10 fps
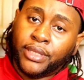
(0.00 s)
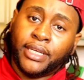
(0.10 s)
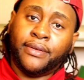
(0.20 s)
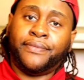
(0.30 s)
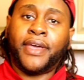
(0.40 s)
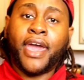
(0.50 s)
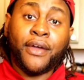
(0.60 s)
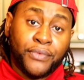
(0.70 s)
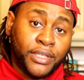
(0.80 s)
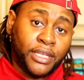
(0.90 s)
leave
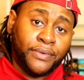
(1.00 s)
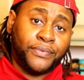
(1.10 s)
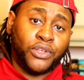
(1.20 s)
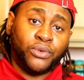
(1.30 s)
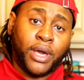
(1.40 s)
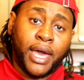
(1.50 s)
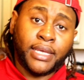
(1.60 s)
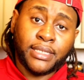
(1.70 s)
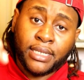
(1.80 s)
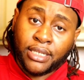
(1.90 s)
everything for you
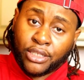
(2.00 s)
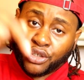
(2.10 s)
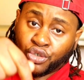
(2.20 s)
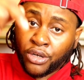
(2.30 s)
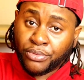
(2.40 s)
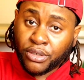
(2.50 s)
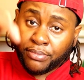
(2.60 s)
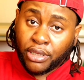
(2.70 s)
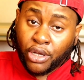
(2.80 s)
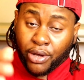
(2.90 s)
guys in the description
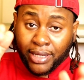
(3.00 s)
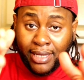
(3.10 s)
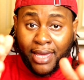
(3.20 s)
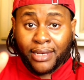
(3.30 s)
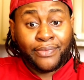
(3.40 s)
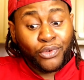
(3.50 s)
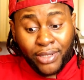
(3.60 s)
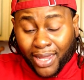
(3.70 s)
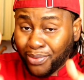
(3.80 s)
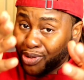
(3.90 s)
below. Again, if you
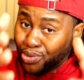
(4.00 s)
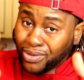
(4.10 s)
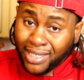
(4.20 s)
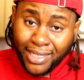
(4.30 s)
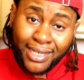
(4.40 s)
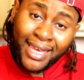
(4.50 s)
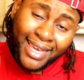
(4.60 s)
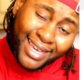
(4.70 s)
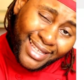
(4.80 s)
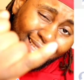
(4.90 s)
like what you see,
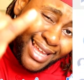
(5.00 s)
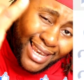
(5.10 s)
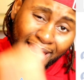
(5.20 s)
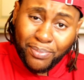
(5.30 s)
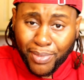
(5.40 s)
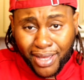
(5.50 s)
hit that like